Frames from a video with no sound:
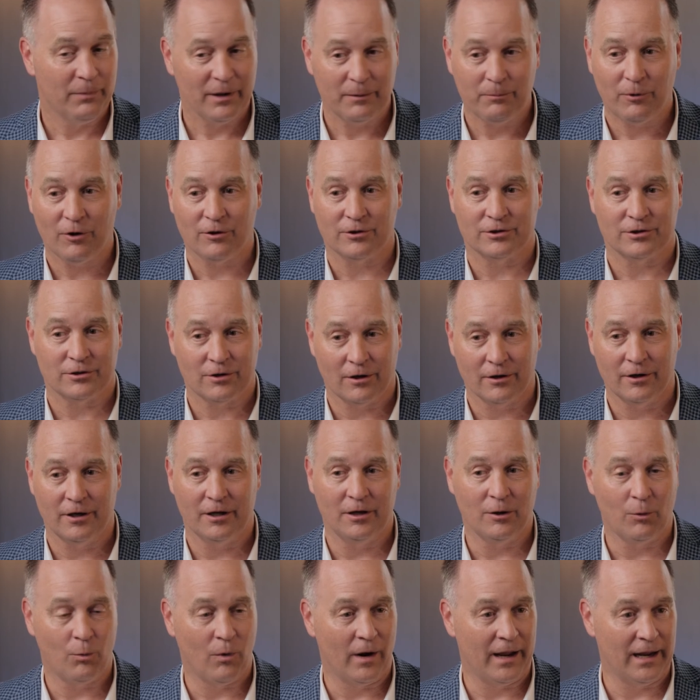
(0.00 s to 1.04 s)
people are
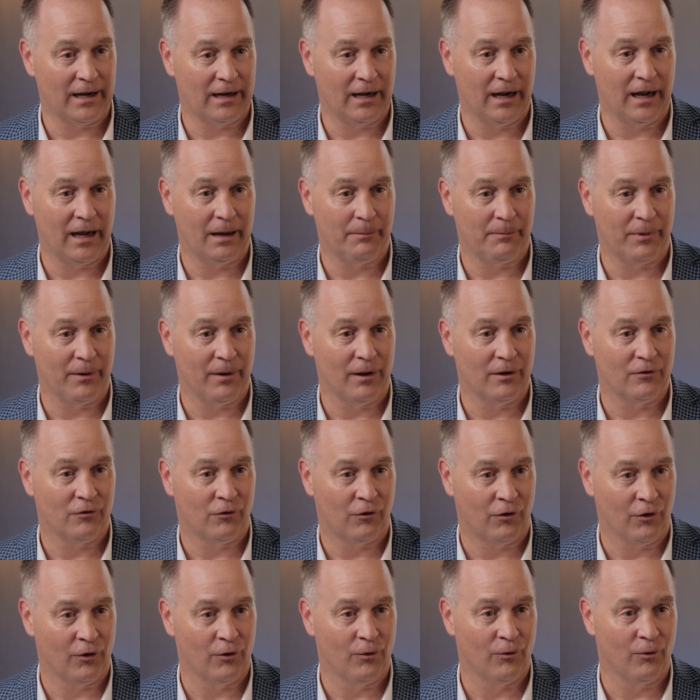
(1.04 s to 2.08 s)
starting to wake up
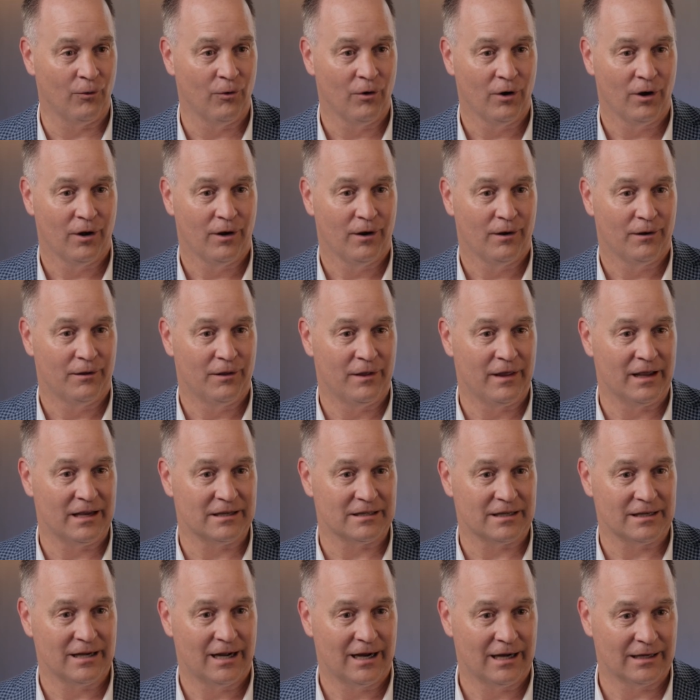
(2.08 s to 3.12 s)
to
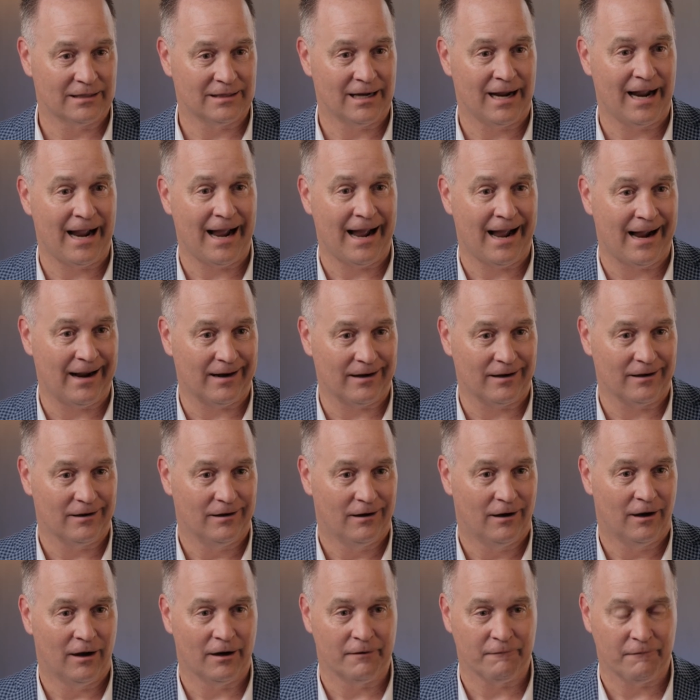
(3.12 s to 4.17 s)
this attack
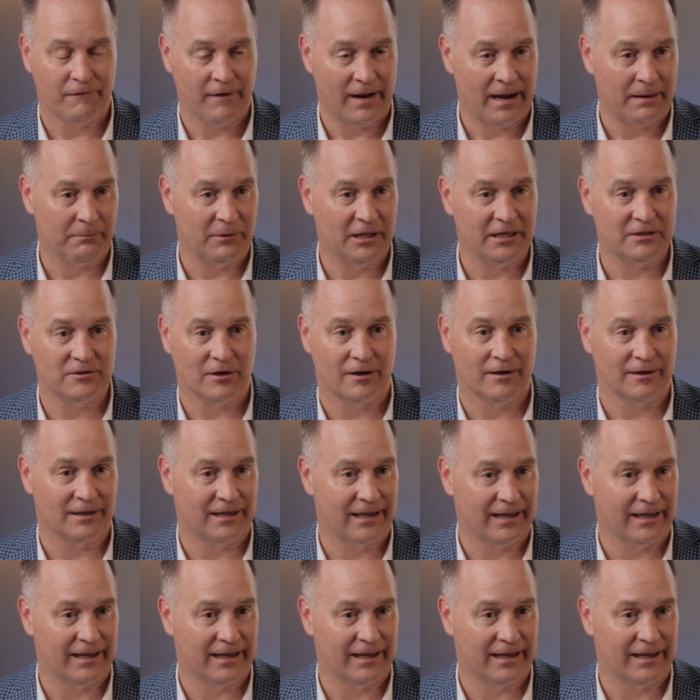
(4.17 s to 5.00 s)
on families, on